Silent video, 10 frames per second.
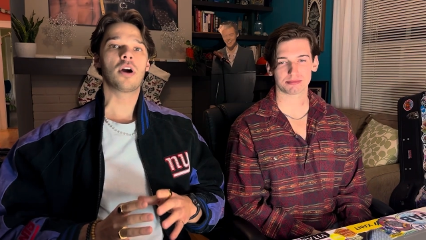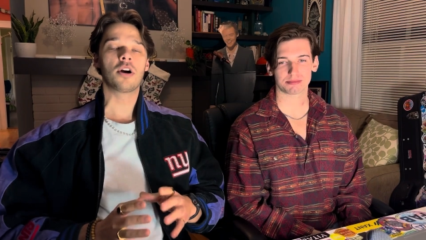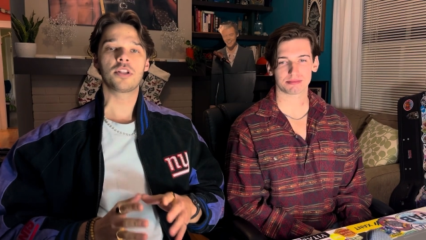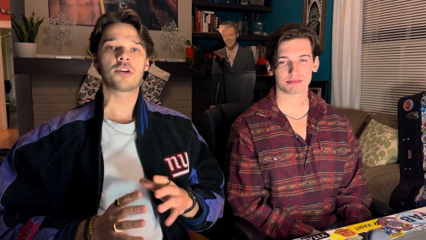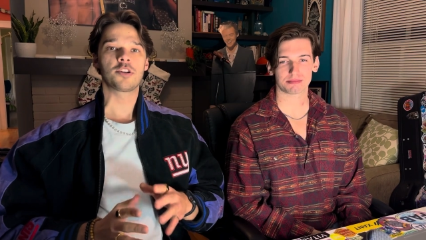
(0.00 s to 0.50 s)

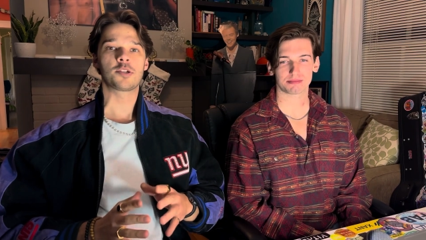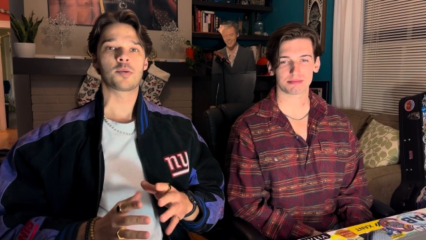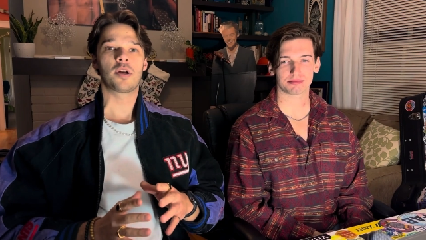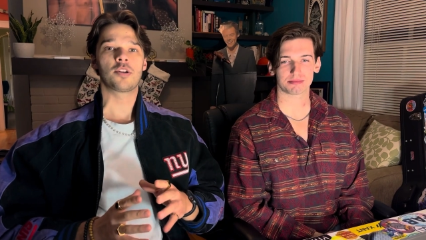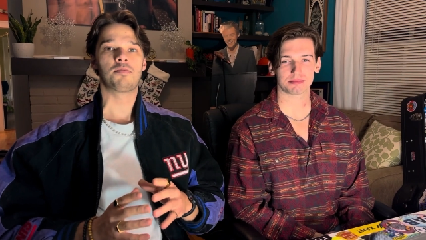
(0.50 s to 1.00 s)
Speaker 1: ugly Christmas
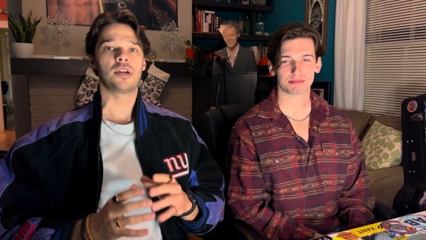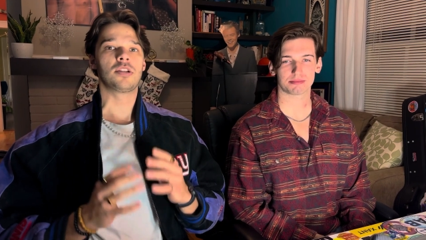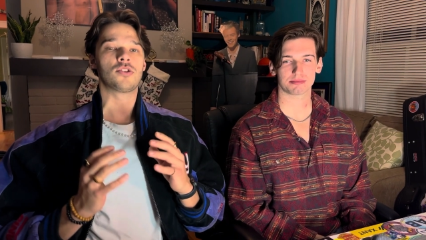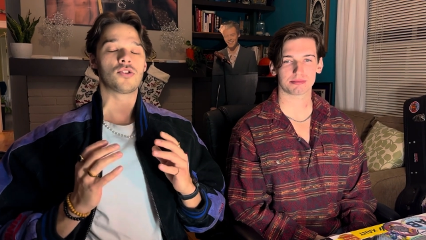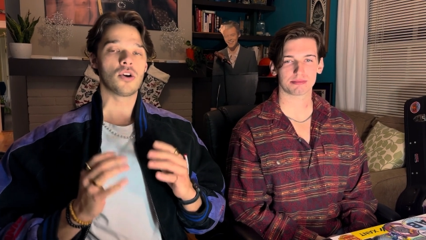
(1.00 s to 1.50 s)
sweaters
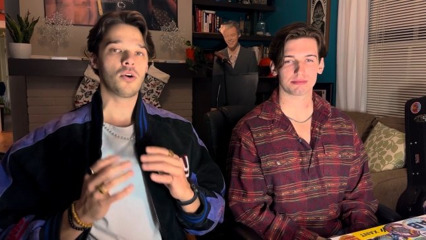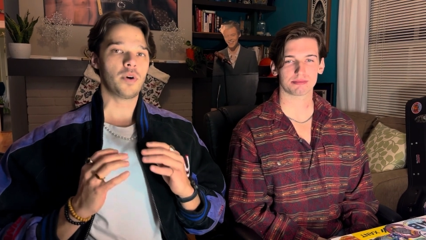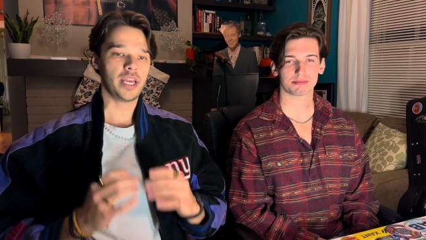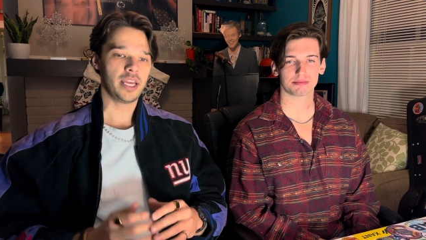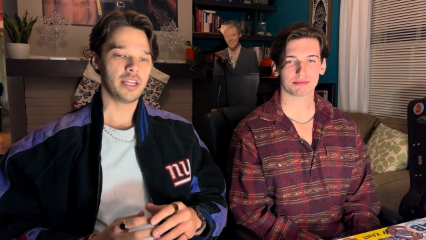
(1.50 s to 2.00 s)
being
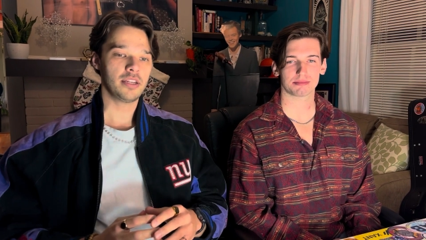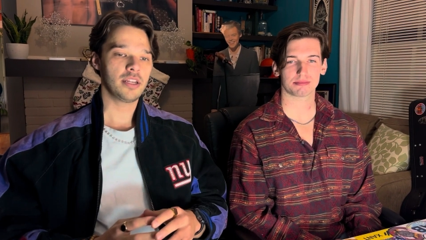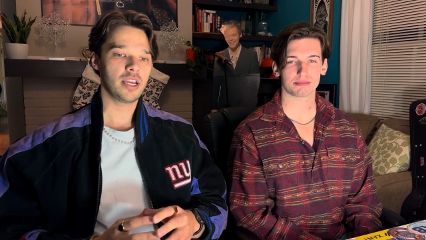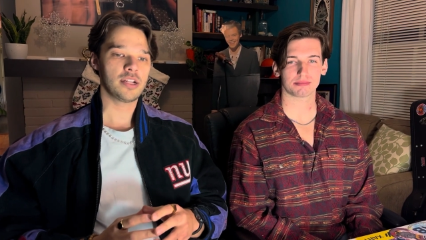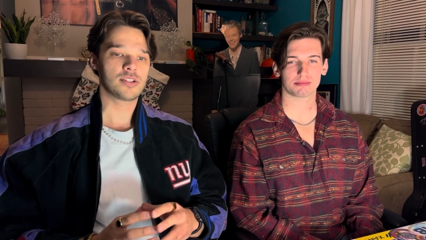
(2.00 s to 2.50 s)
so
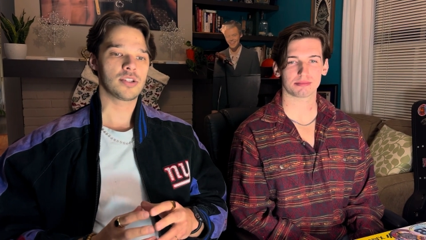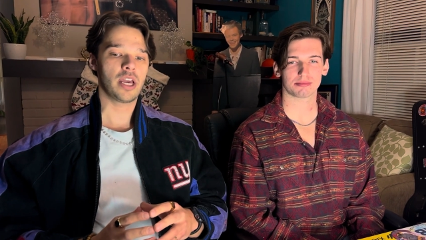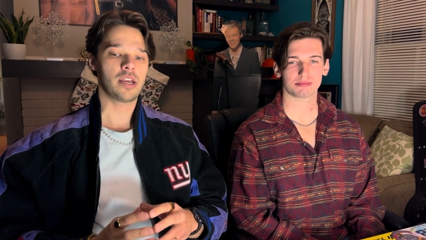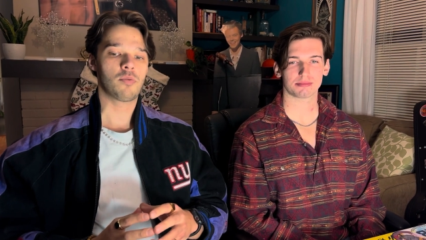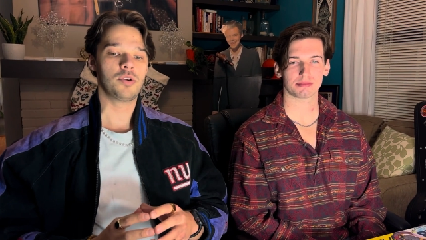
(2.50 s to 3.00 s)
in, it's
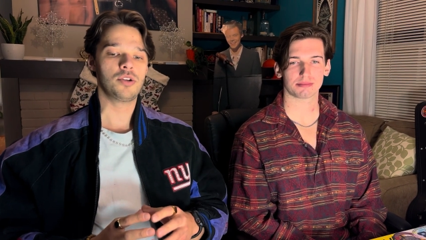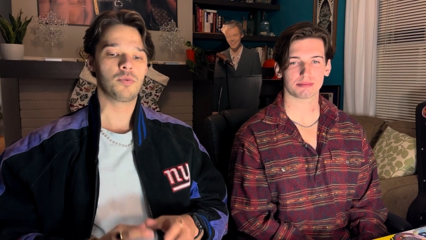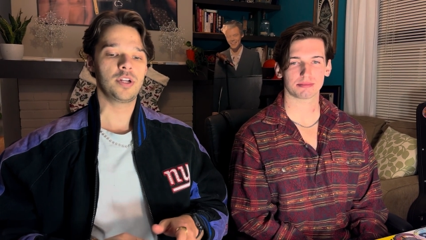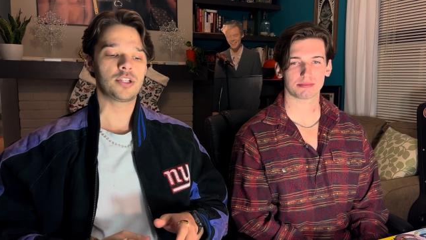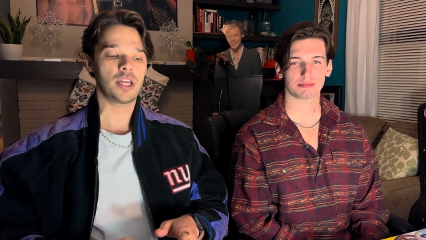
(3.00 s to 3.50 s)
like when you
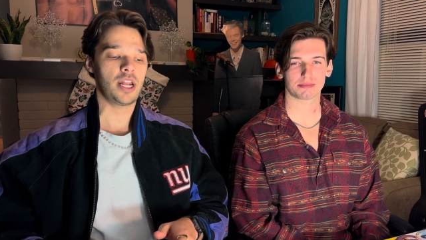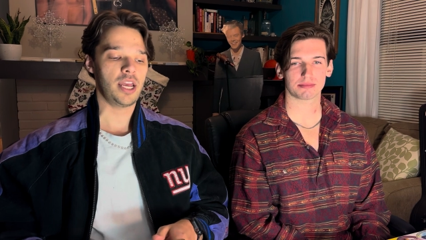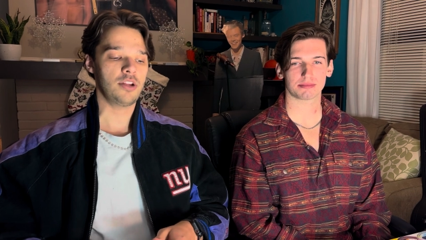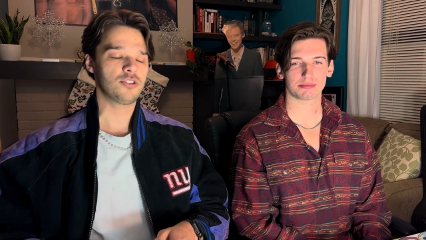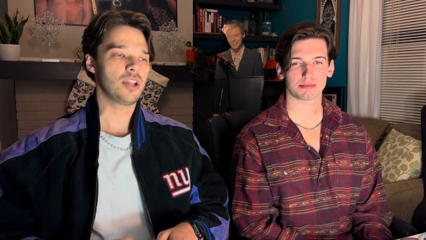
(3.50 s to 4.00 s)
reach that
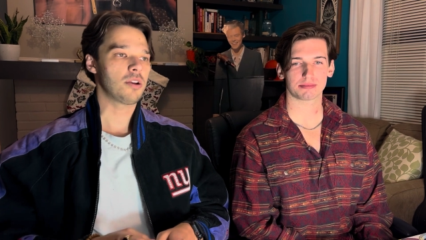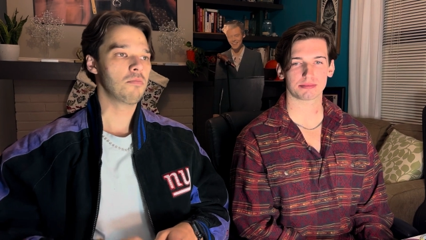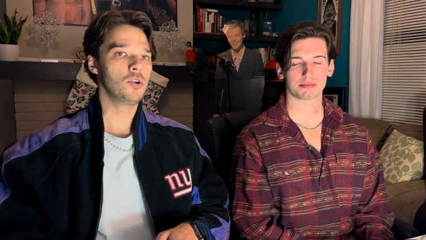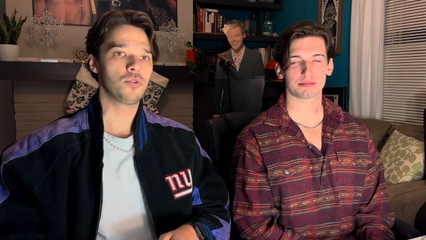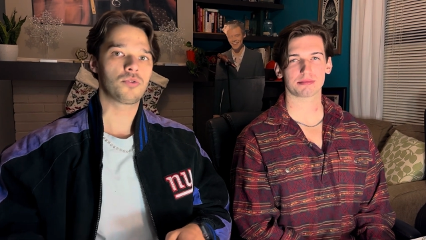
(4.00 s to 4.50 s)
age in like
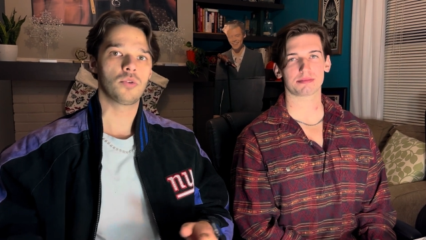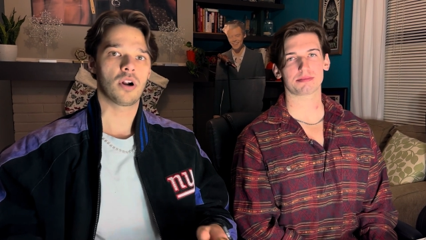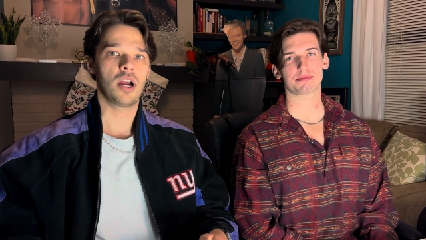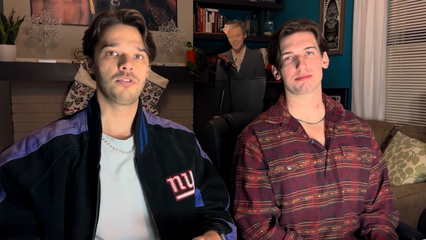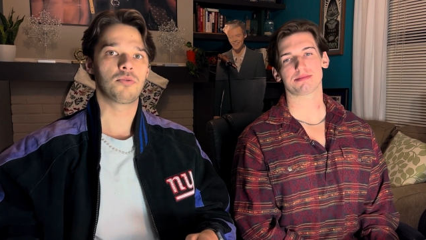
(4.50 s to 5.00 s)
middle school or
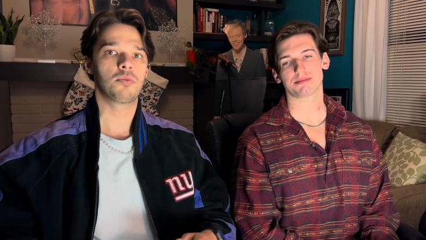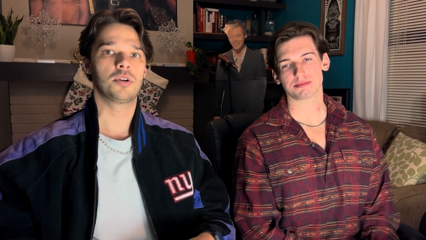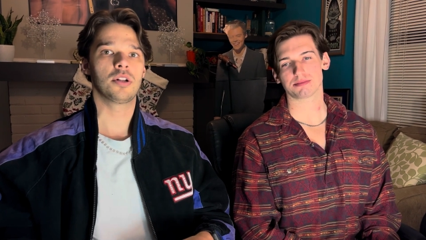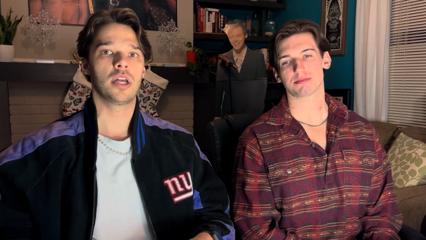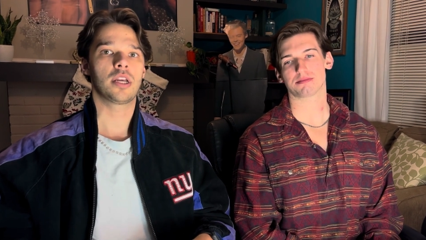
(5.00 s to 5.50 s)
high school where
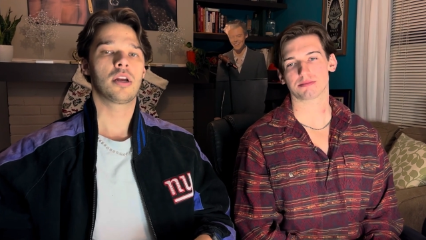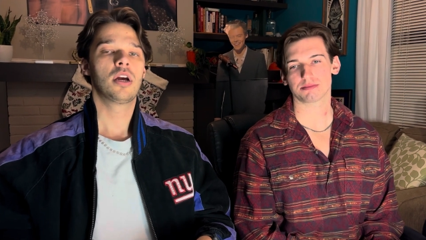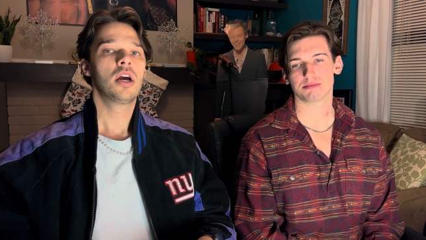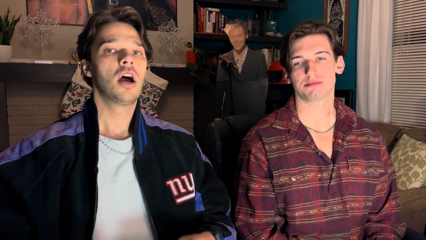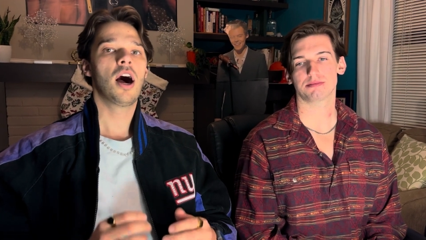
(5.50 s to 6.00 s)
you're like,
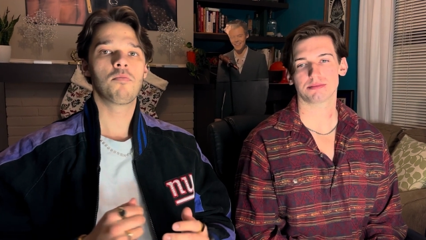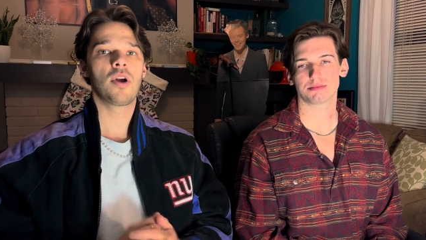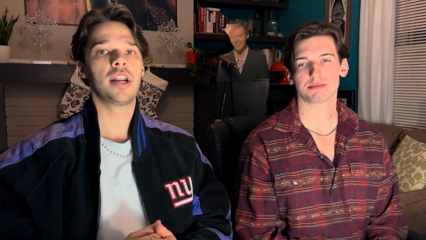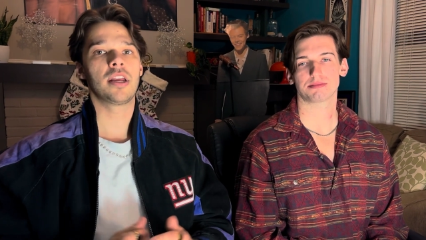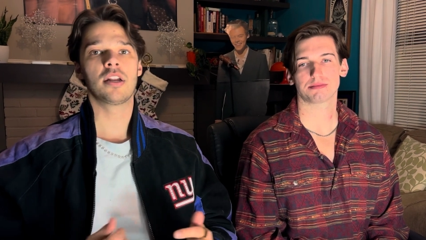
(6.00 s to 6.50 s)
I'm
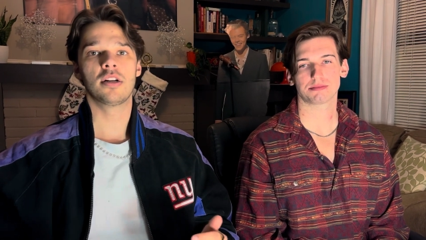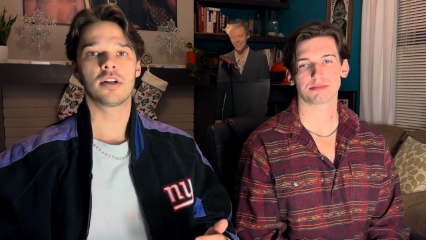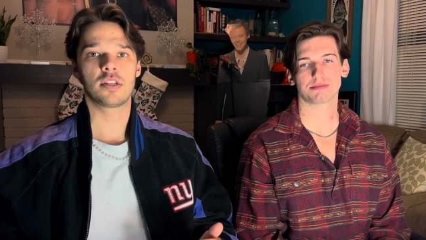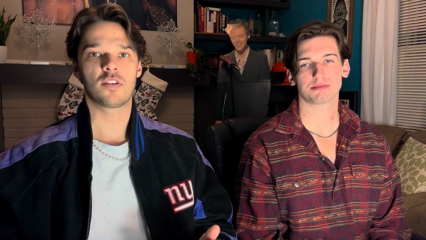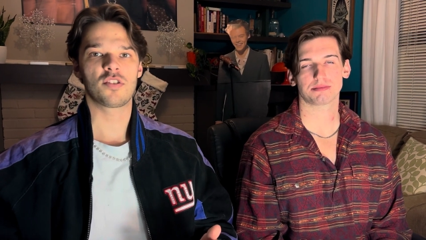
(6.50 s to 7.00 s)
ready to get an
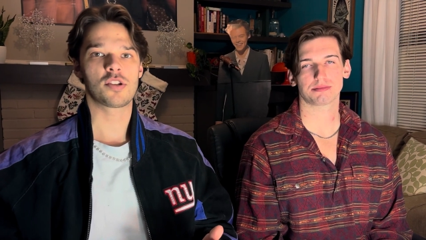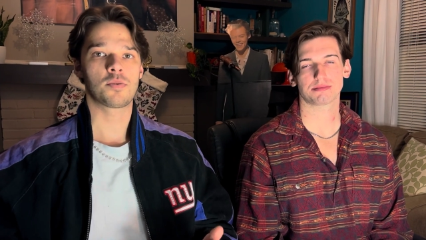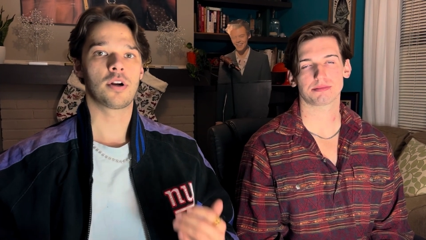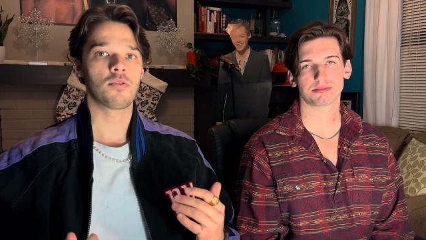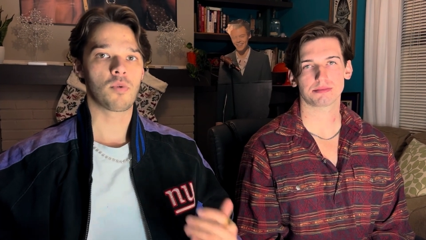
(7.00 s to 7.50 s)
ugly Christmas
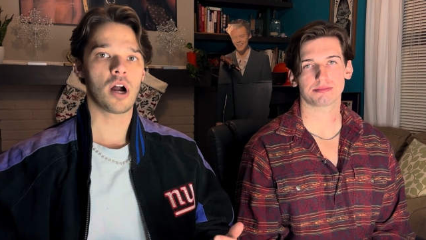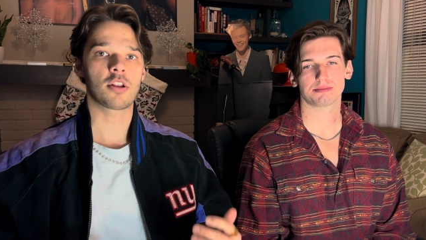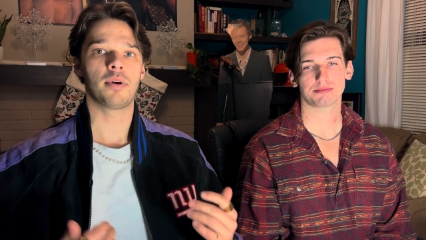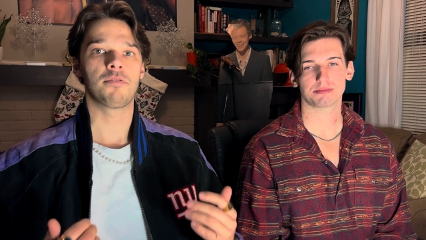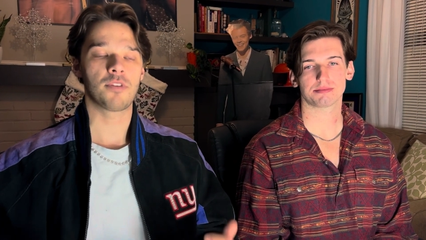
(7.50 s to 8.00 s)
sweater to rock
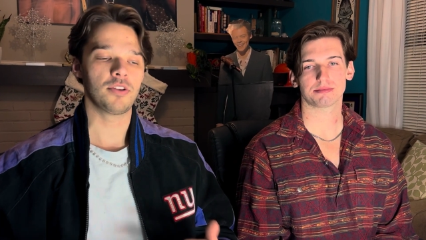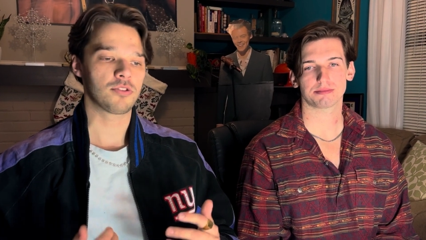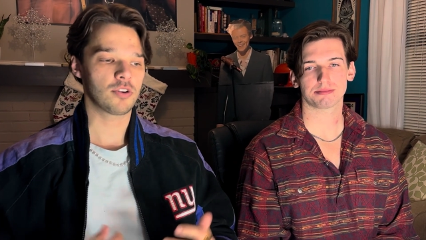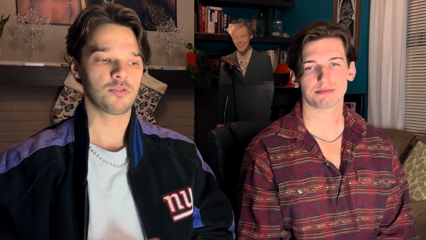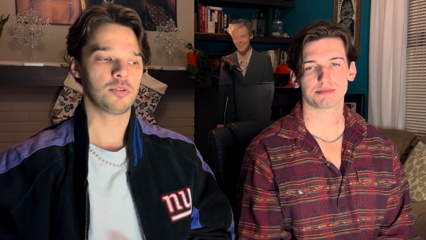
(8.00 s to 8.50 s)
to my friends'
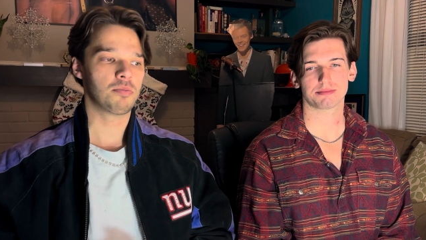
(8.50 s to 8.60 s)
Christmas